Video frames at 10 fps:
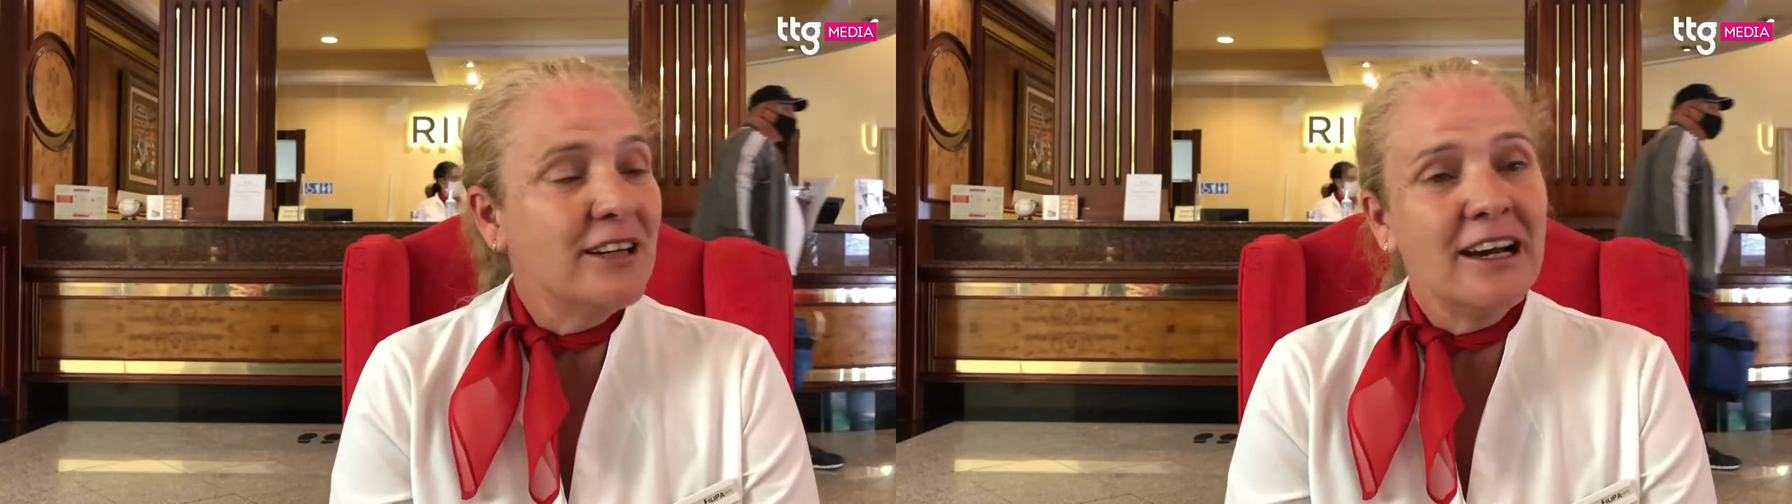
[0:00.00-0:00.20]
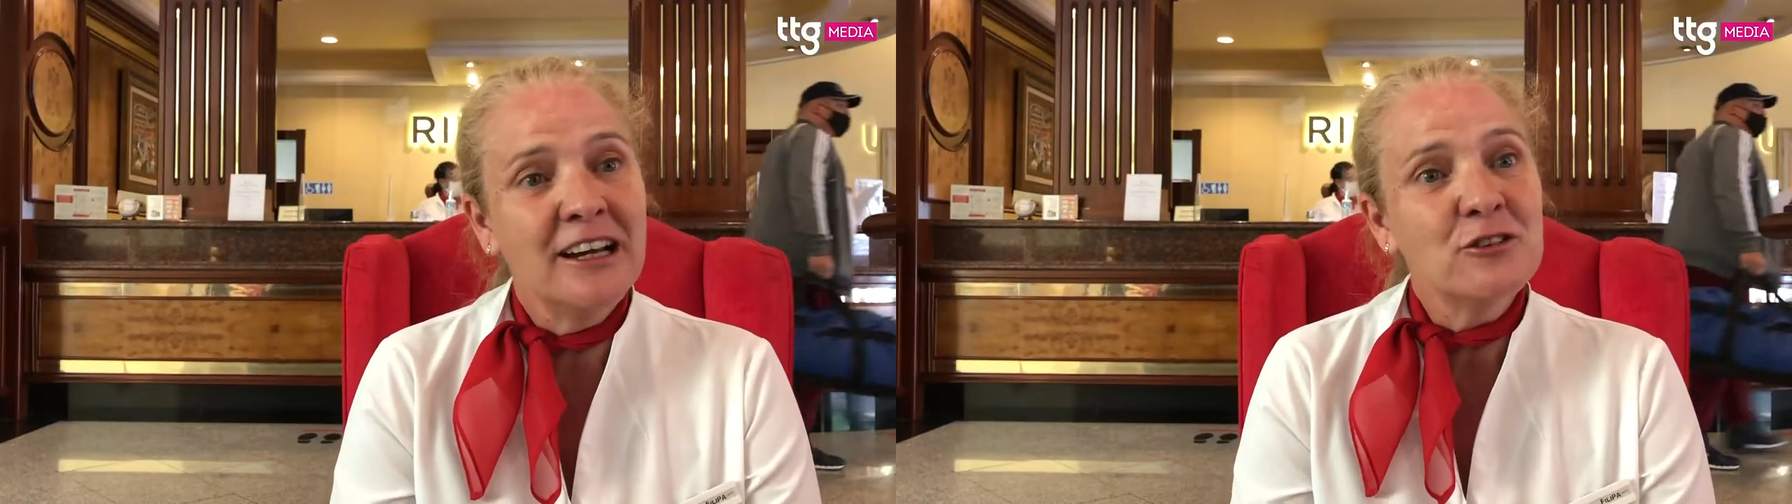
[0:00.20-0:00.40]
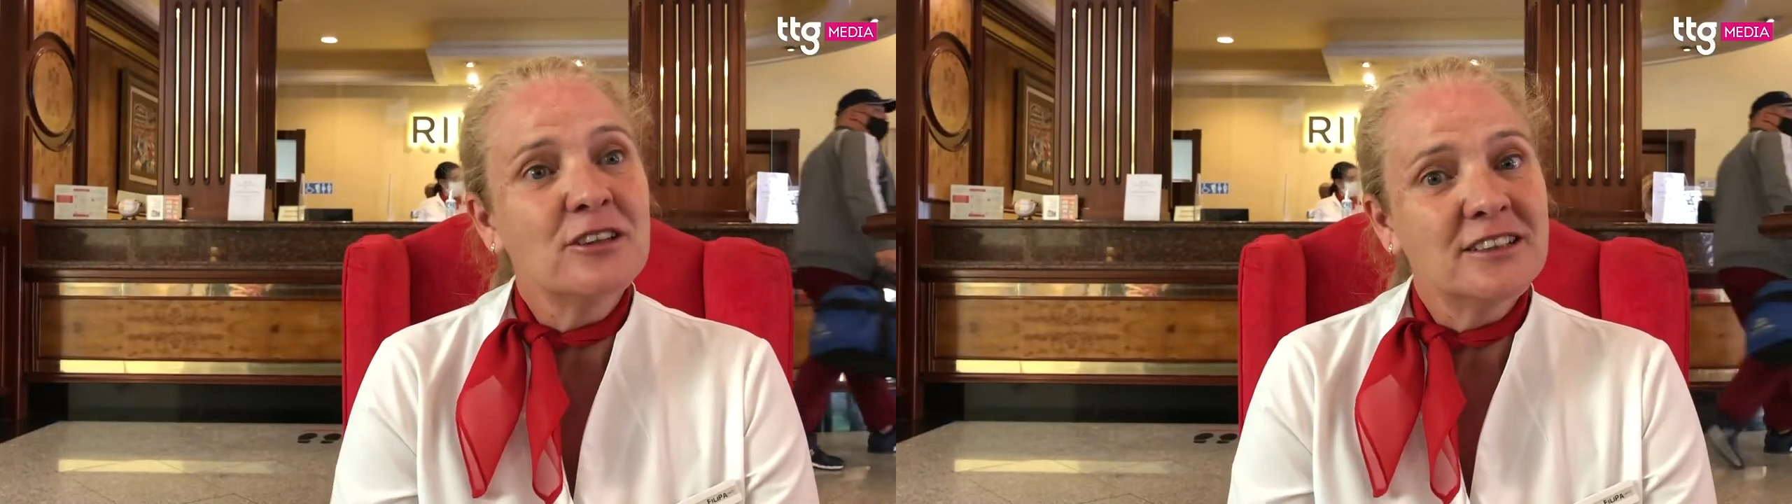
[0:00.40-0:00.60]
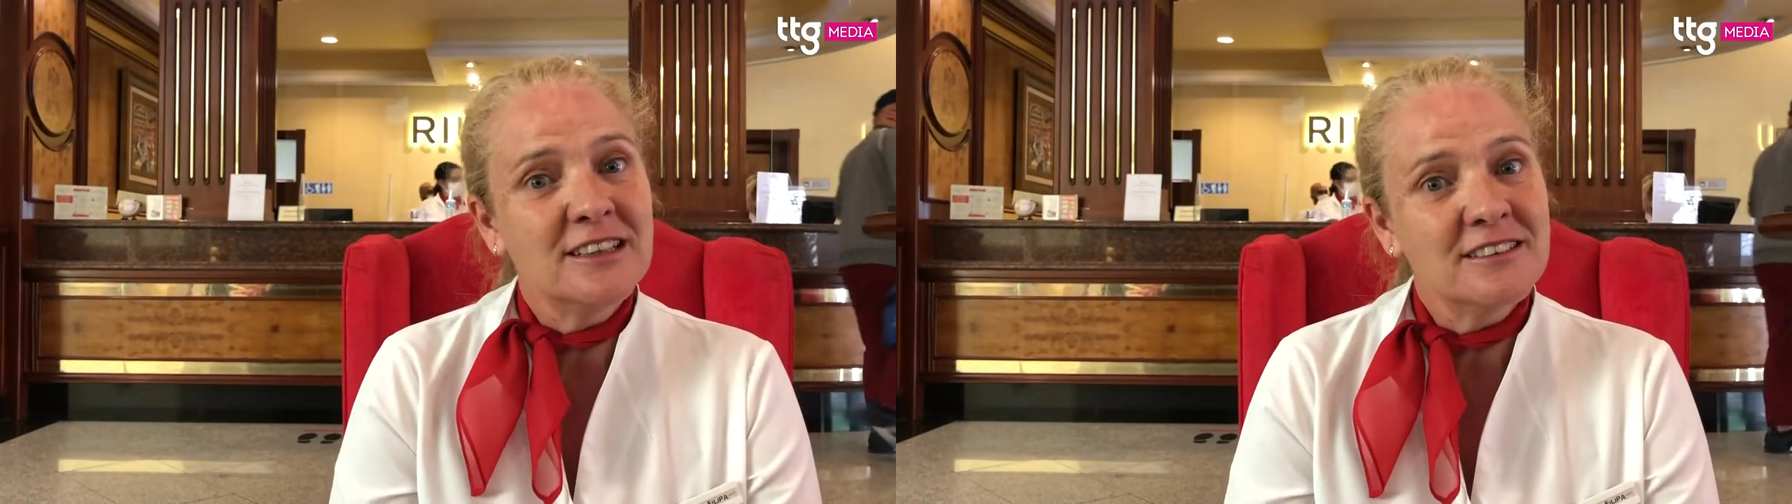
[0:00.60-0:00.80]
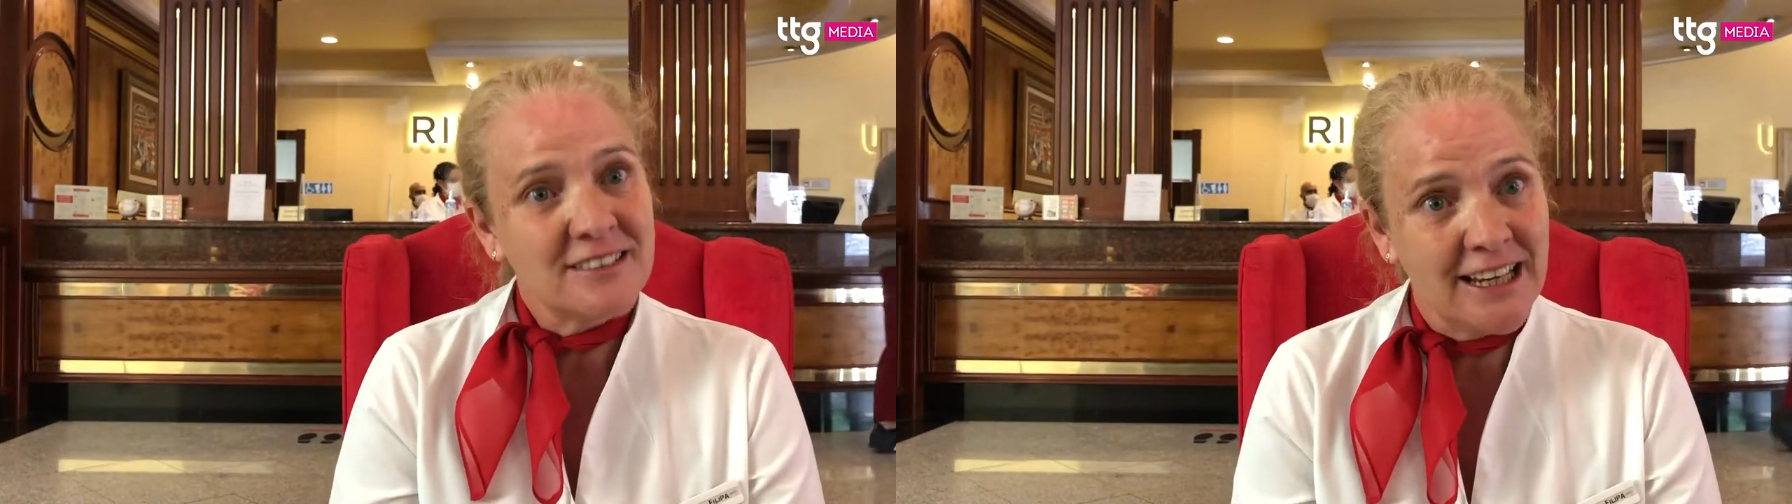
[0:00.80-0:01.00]

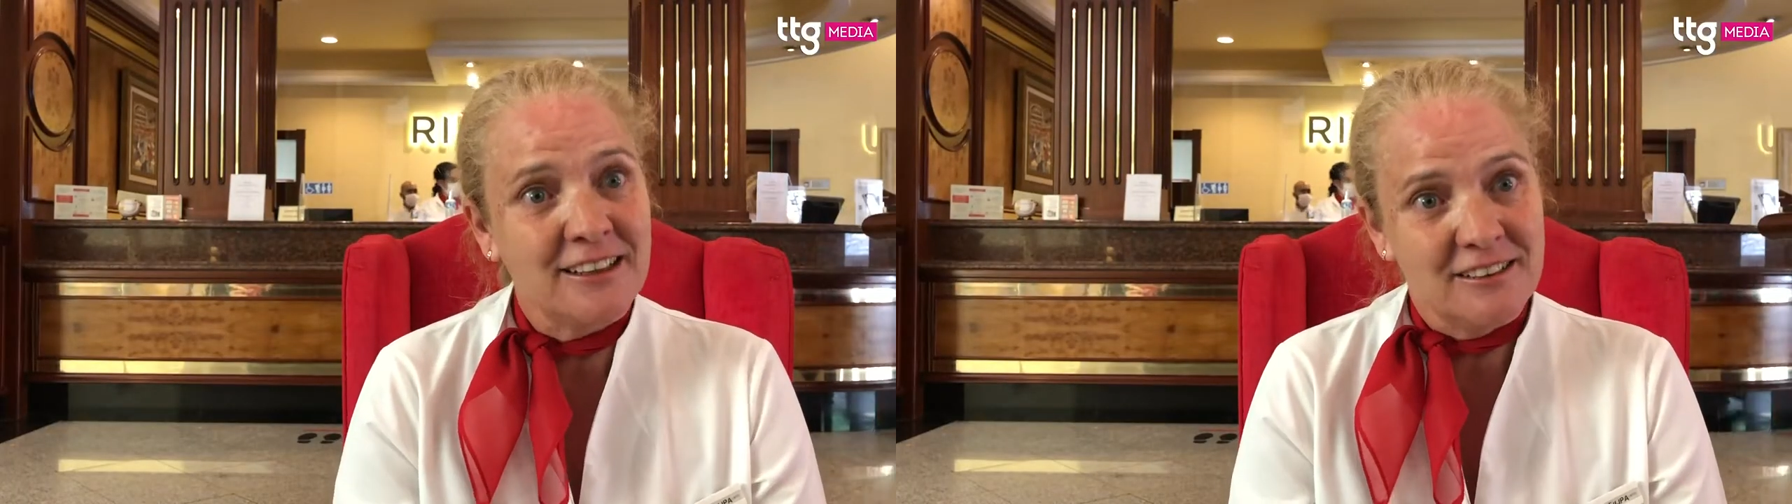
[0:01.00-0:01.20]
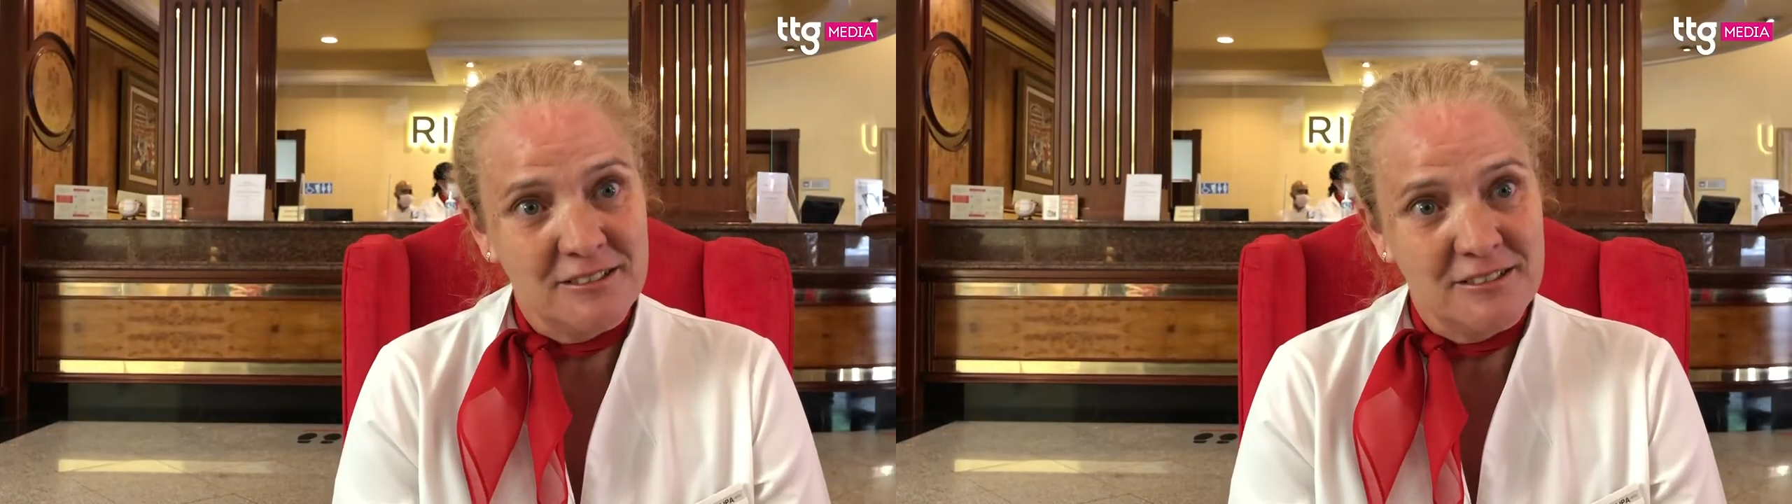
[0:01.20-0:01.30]
110